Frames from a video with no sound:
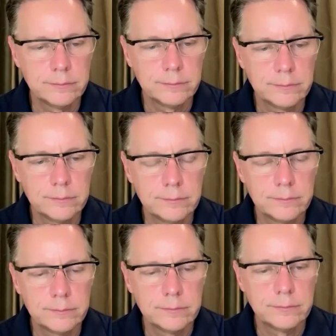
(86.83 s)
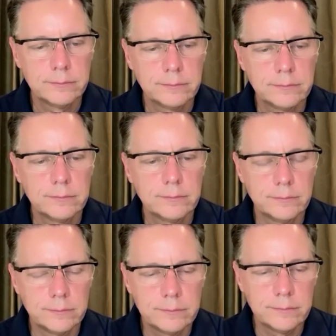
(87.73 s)

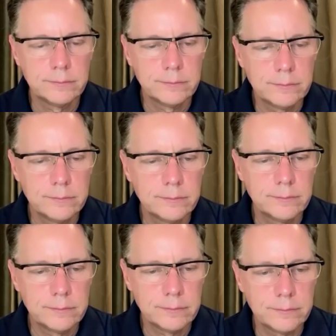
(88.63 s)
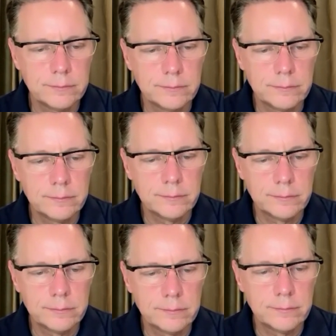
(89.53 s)

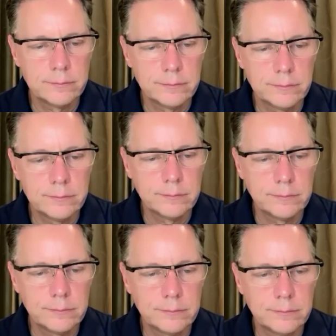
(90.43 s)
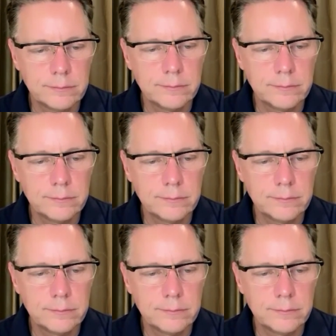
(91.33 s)
This person isn't speaking.